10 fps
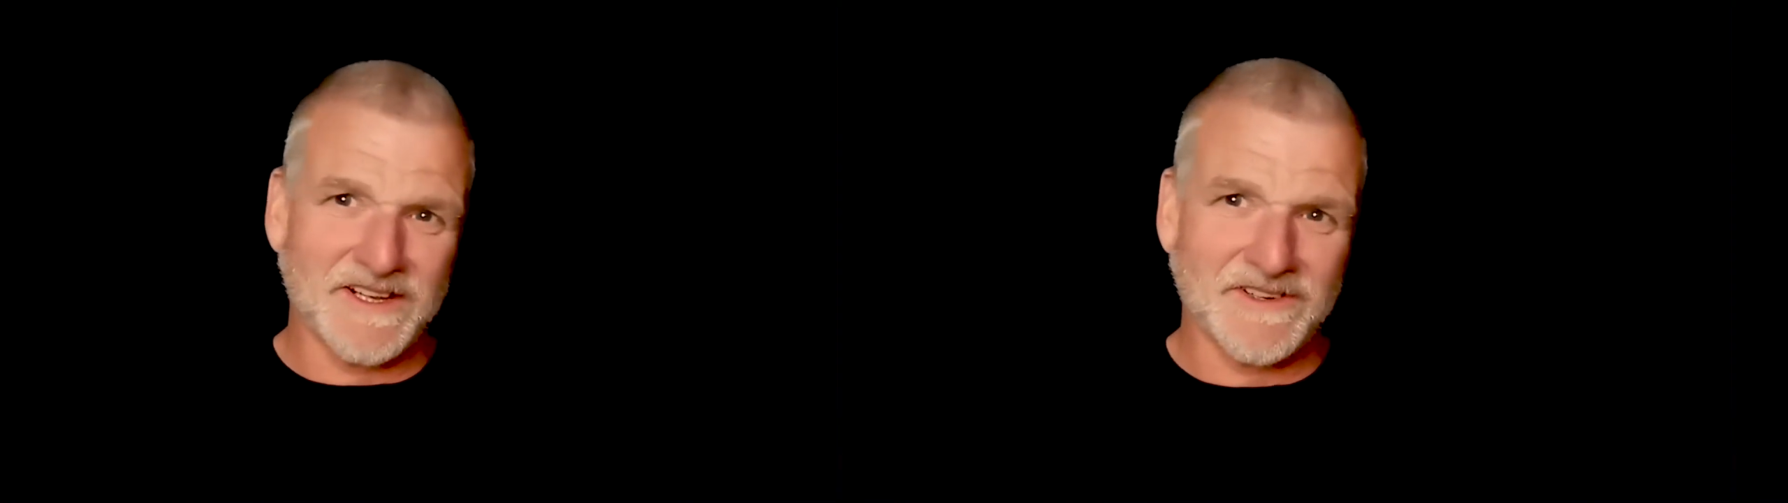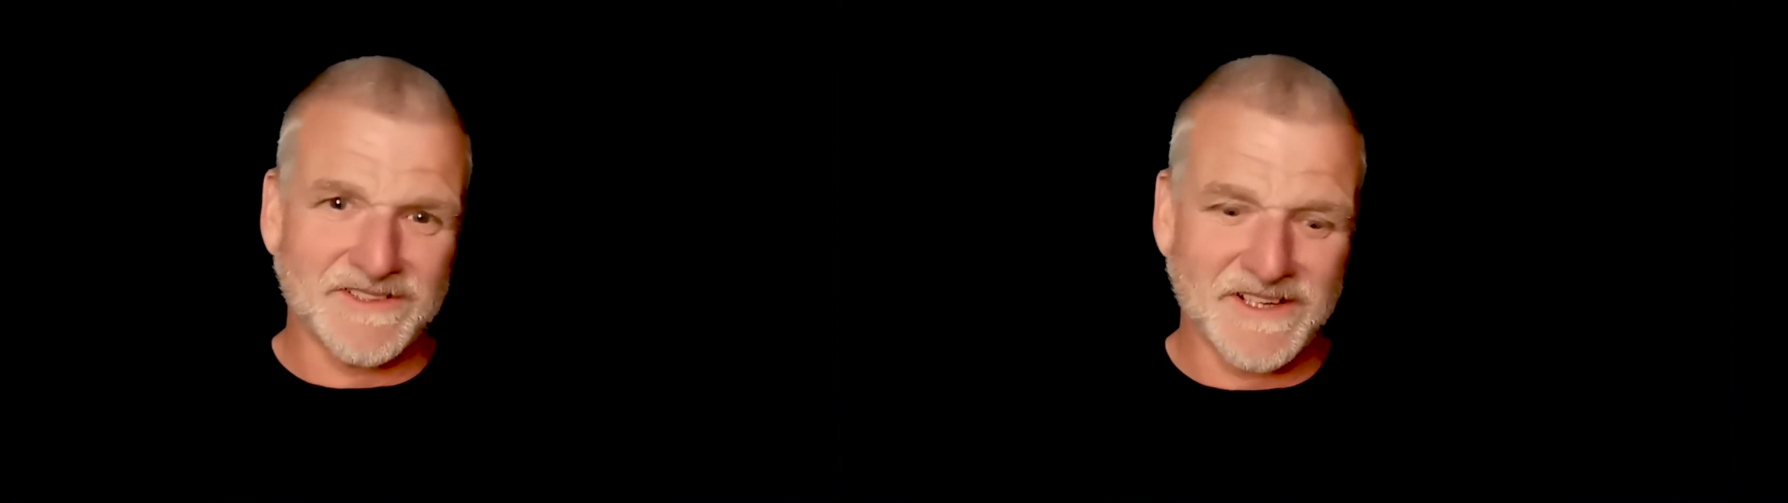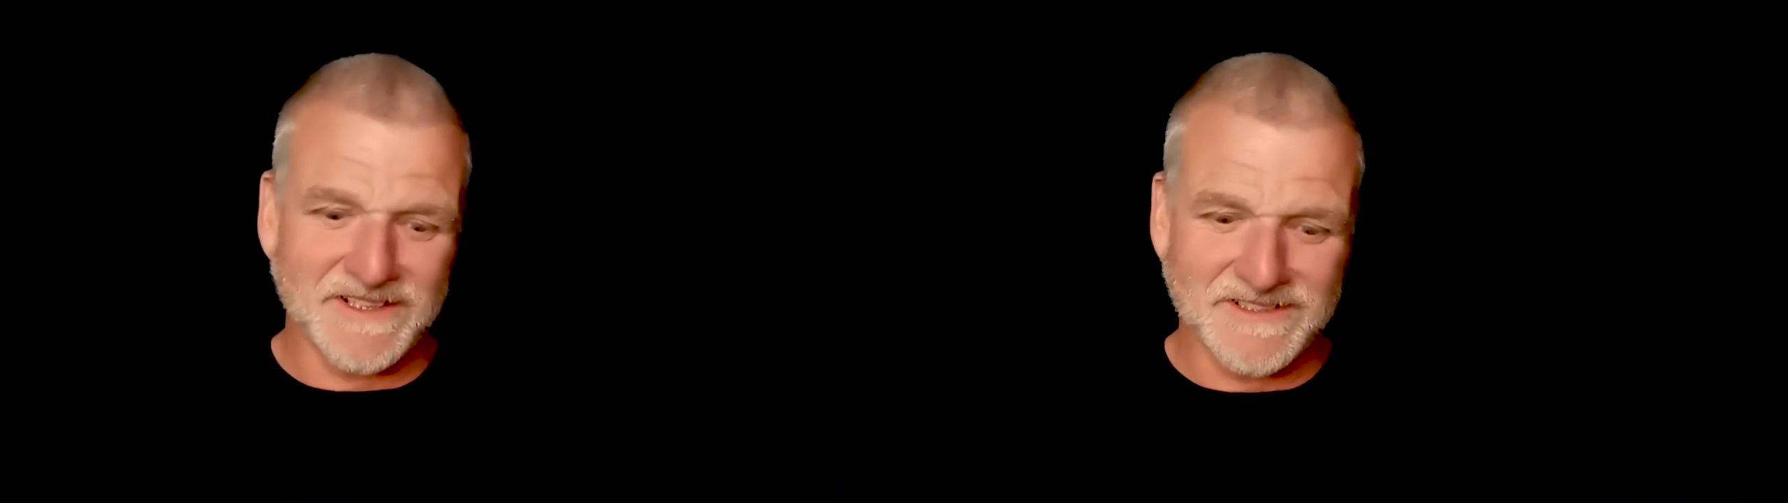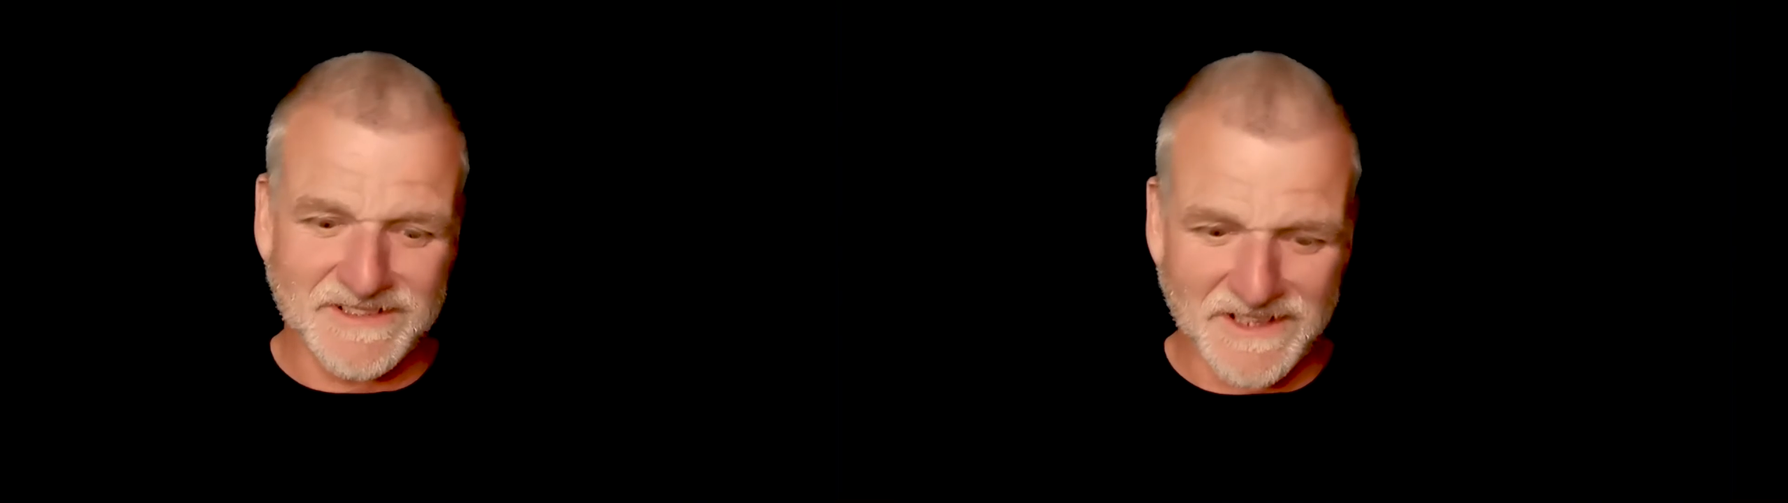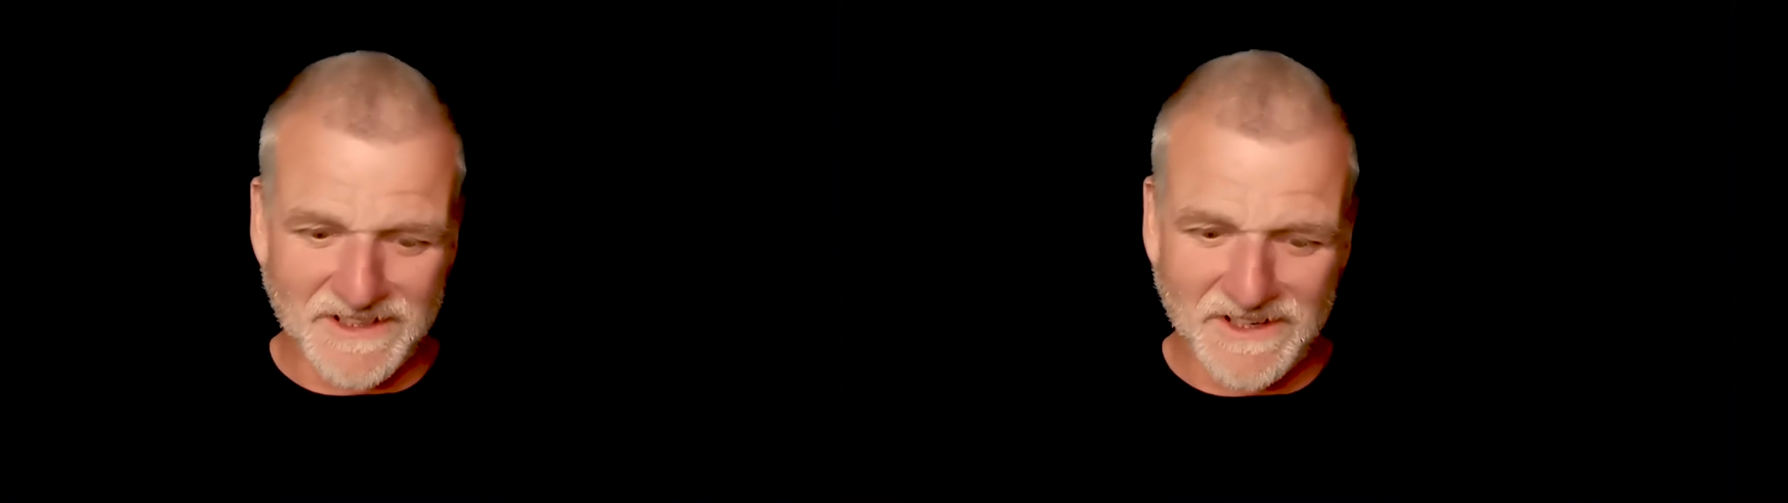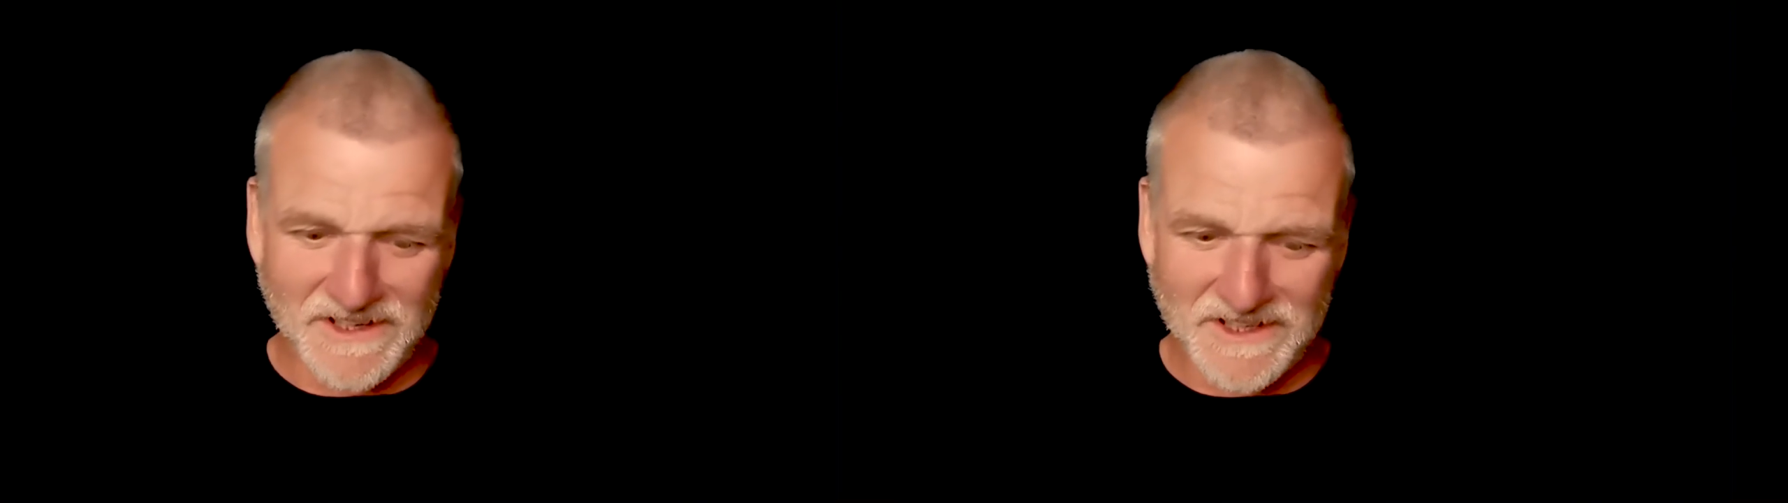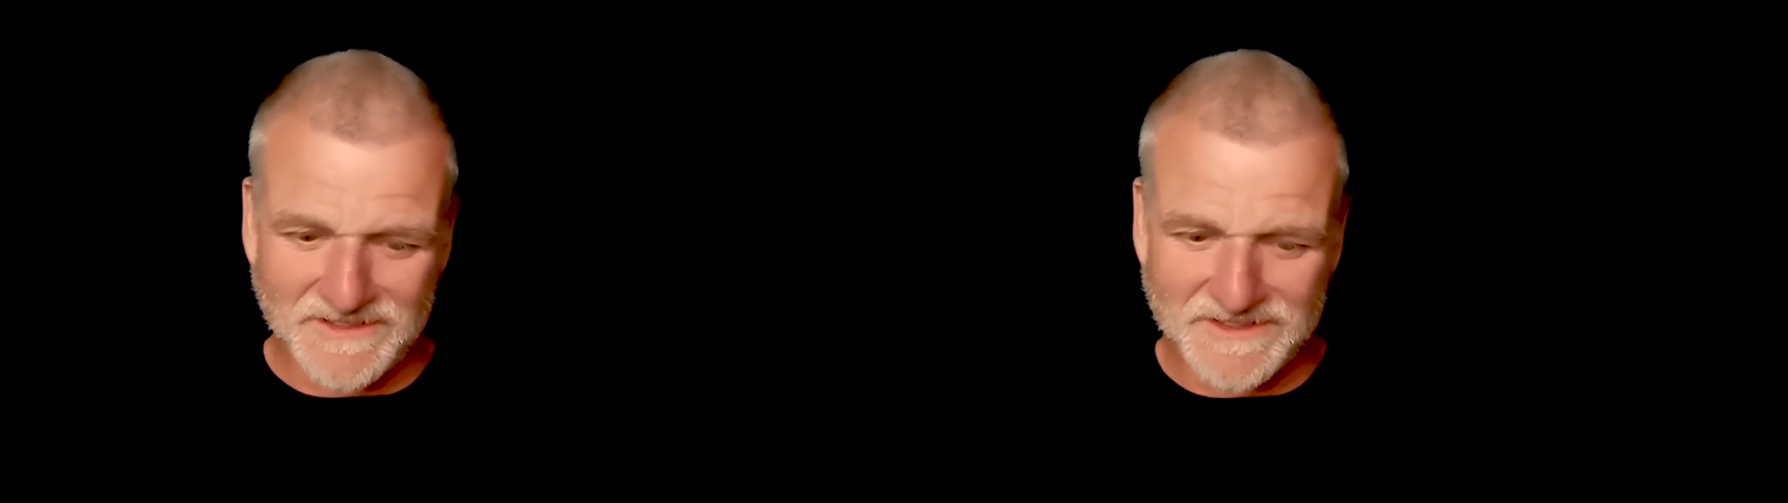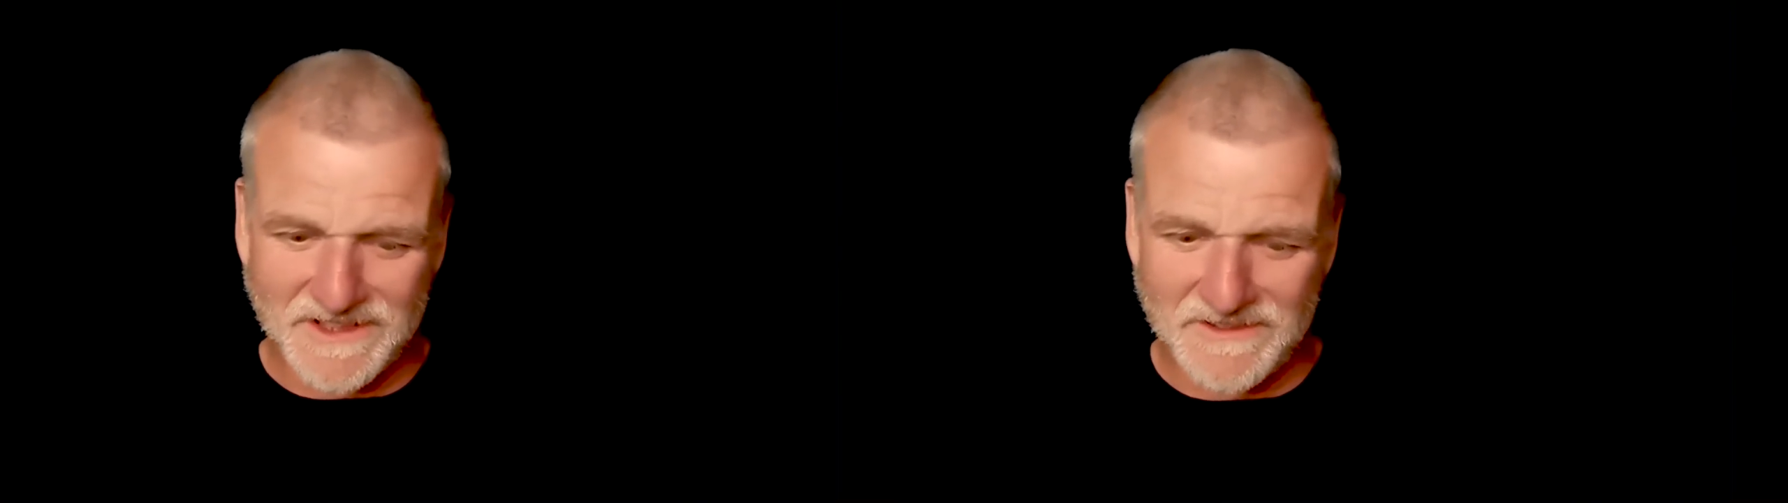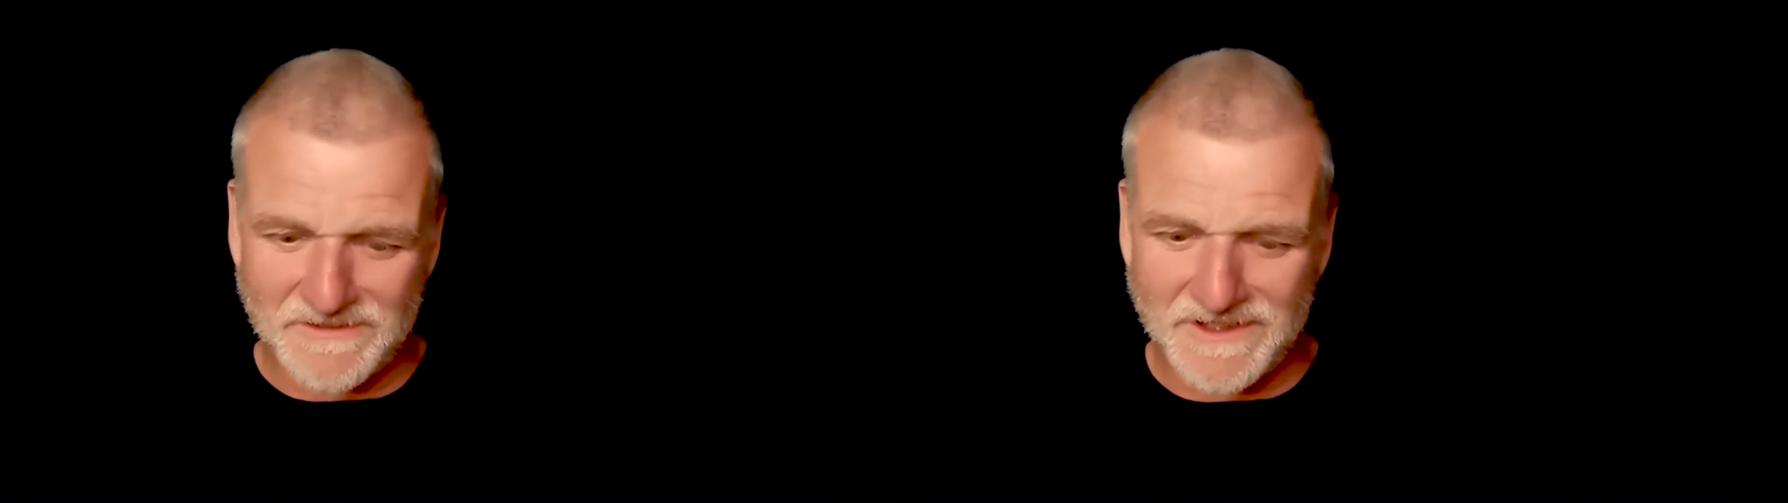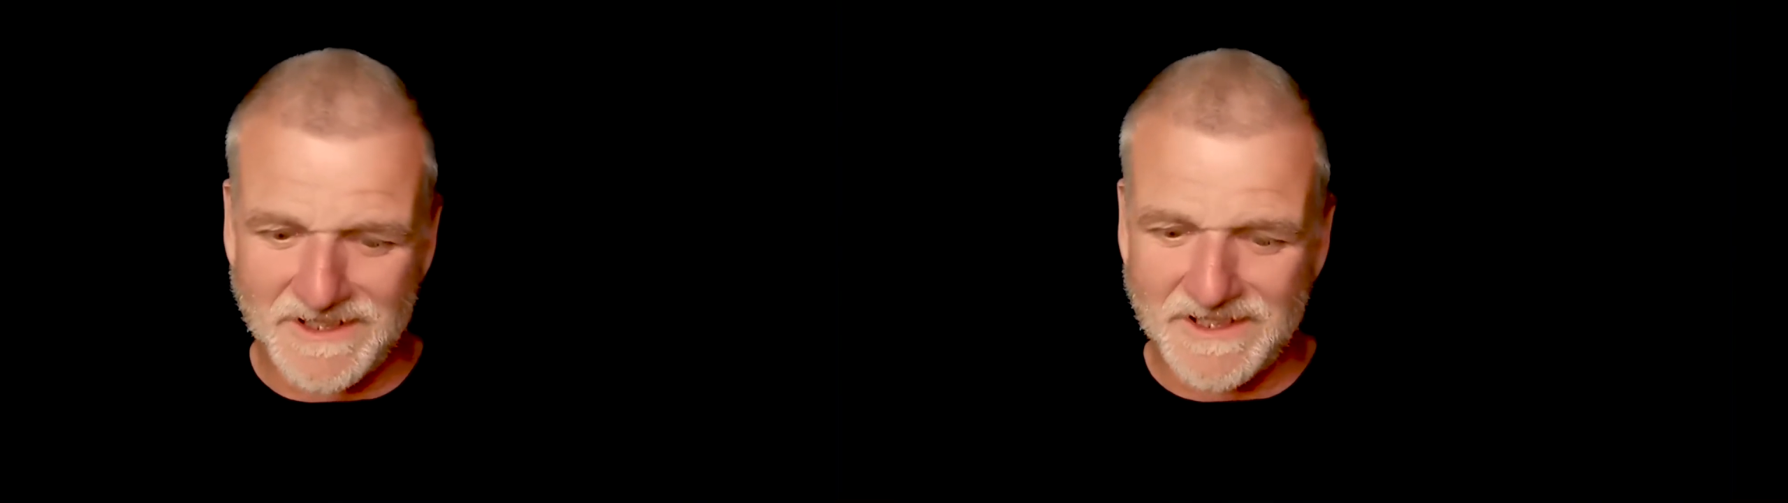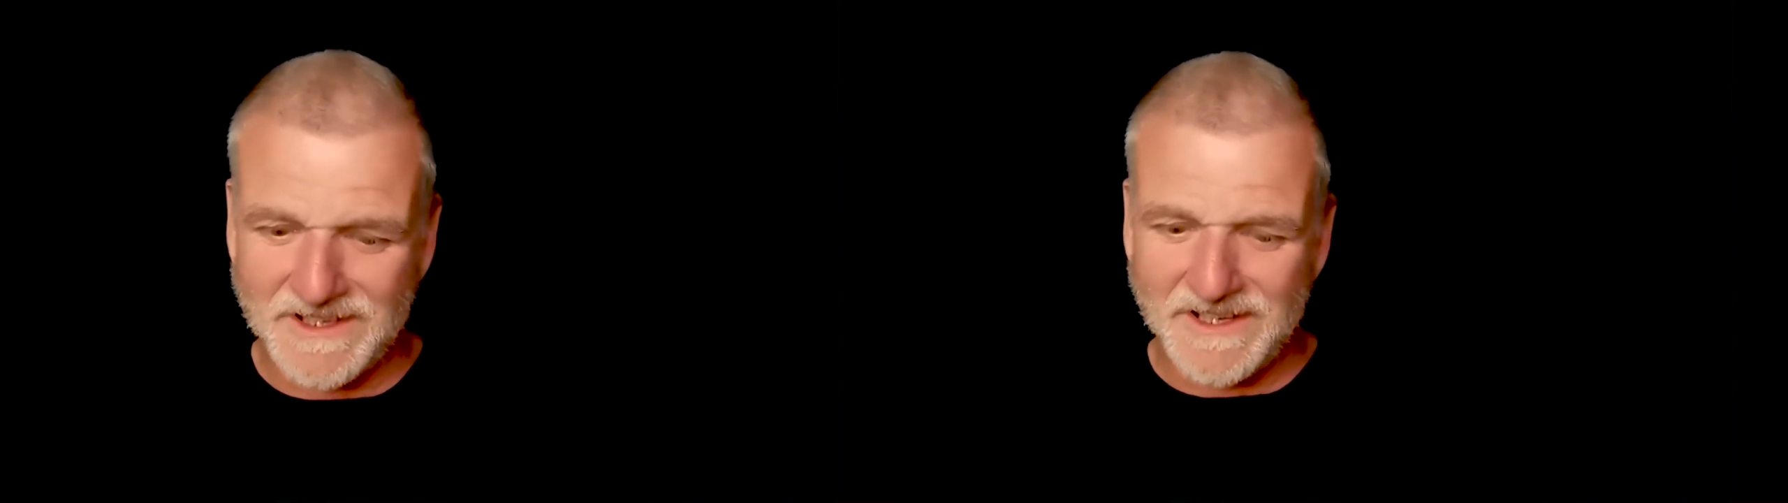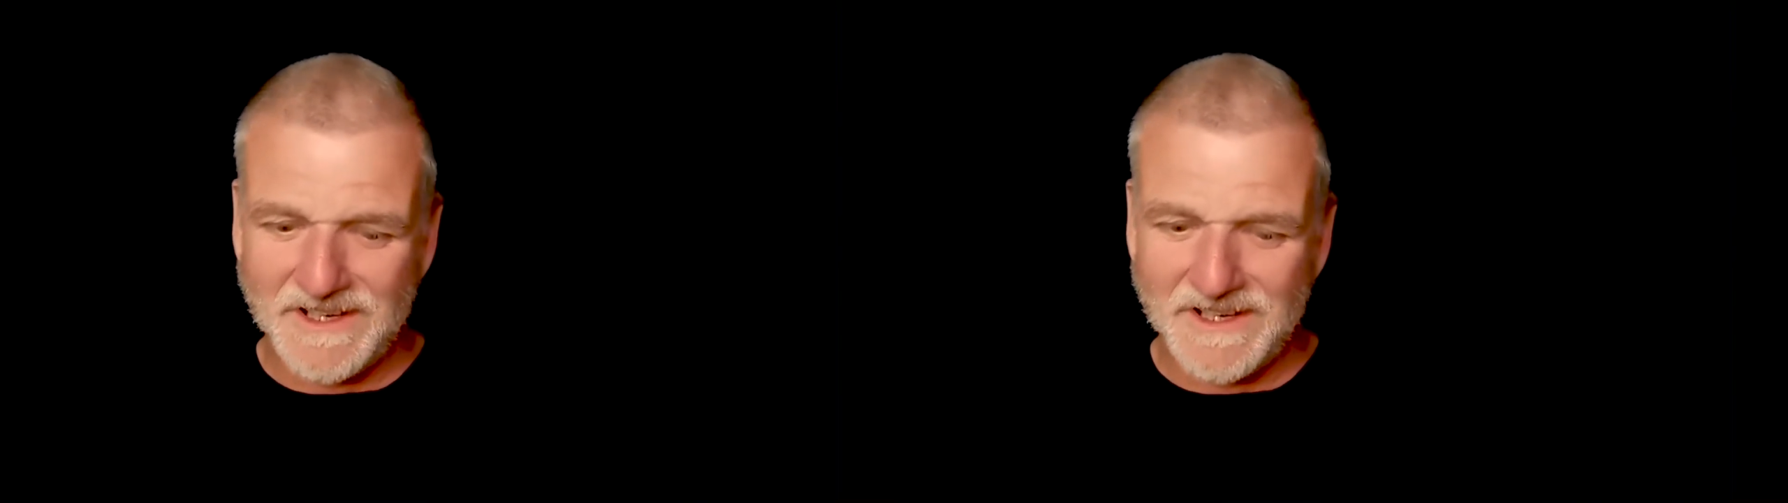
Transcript: in our day-to-day lives, don't we?